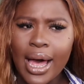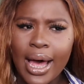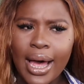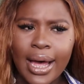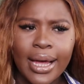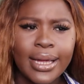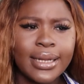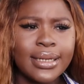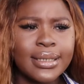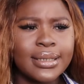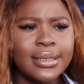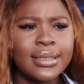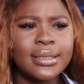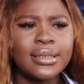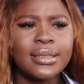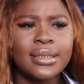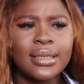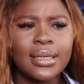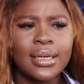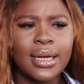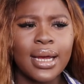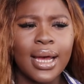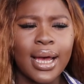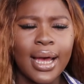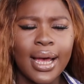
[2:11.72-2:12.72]
And
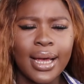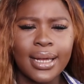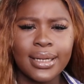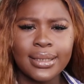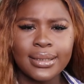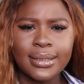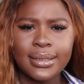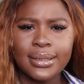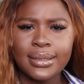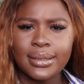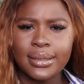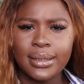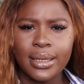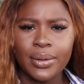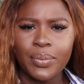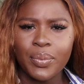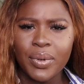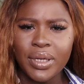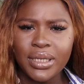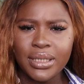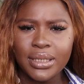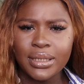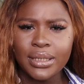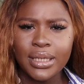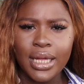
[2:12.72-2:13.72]
as a
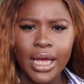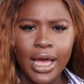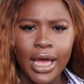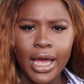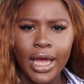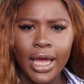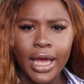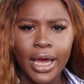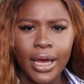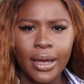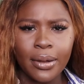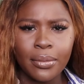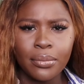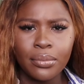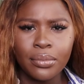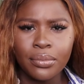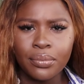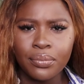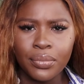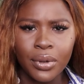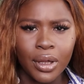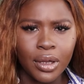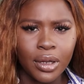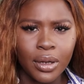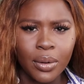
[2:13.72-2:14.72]
person that I am,
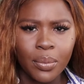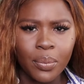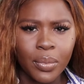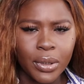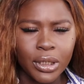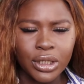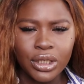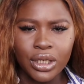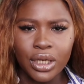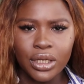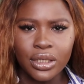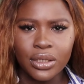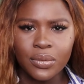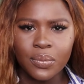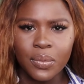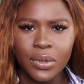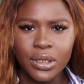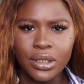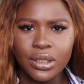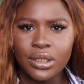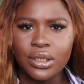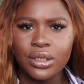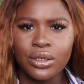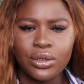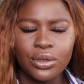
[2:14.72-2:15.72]
being a patient
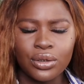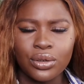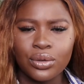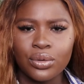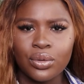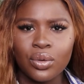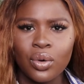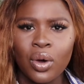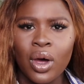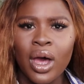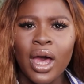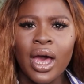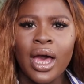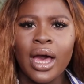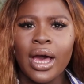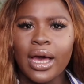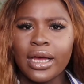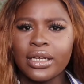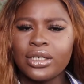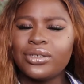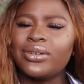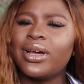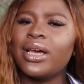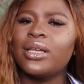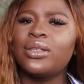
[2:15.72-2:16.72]
person, you know,
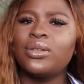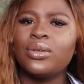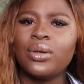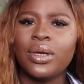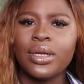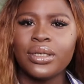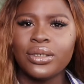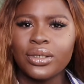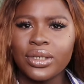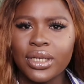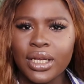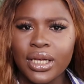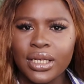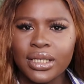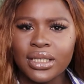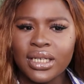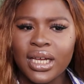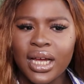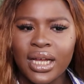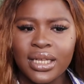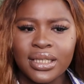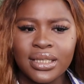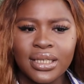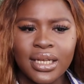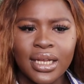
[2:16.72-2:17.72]
I try to educate
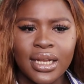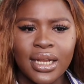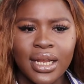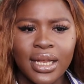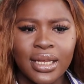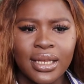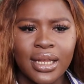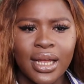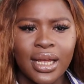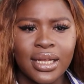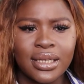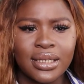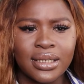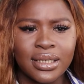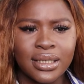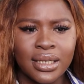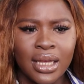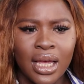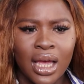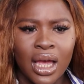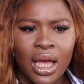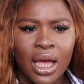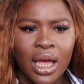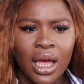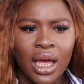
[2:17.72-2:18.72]
her and tell her that
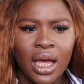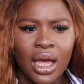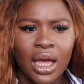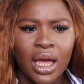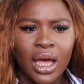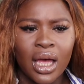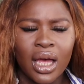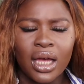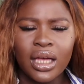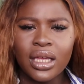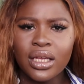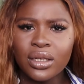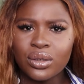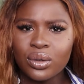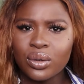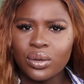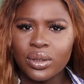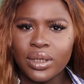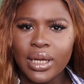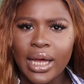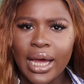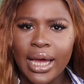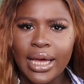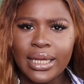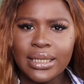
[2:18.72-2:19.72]

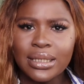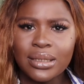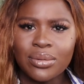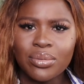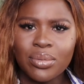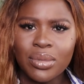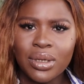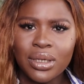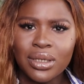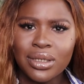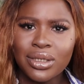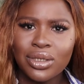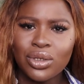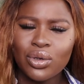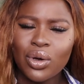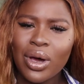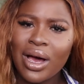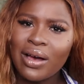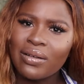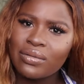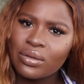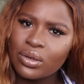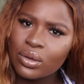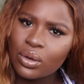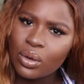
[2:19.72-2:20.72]
keto diet means you
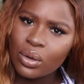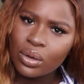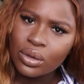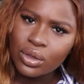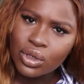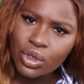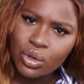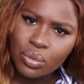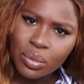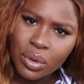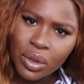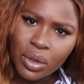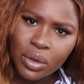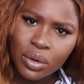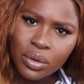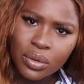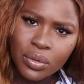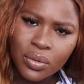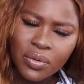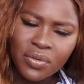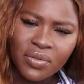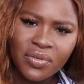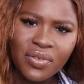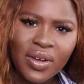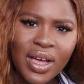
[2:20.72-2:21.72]
have to consume a
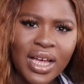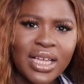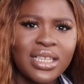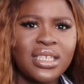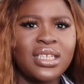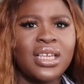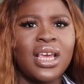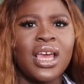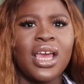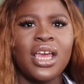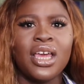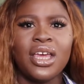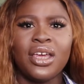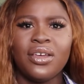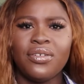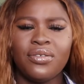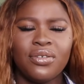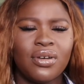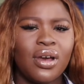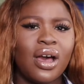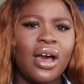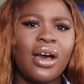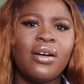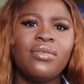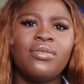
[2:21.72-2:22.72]
lot of fat. If
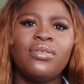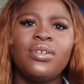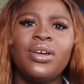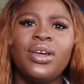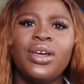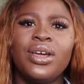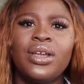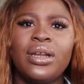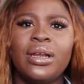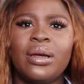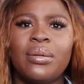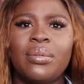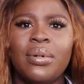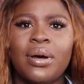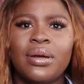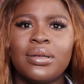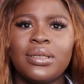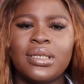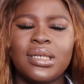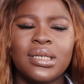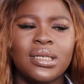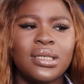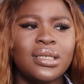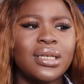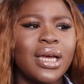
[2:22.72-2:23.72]
you haven't heard
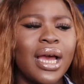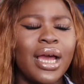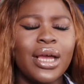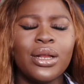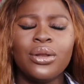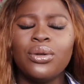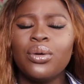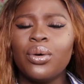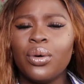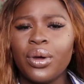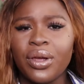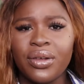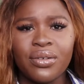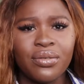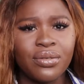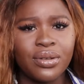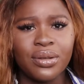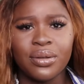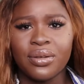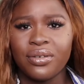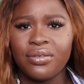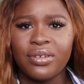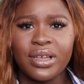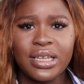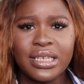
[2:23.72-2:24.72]
about it, I know
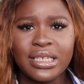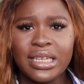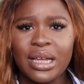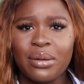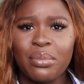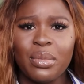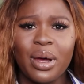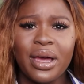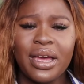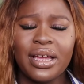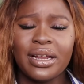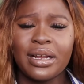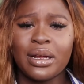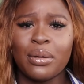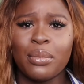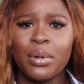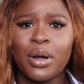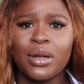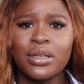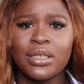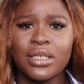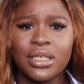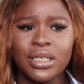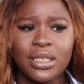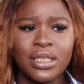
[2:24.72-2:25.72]
the first time I heard
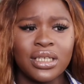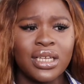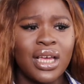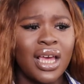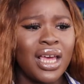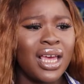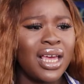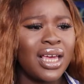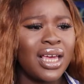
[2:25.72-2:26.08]
about it,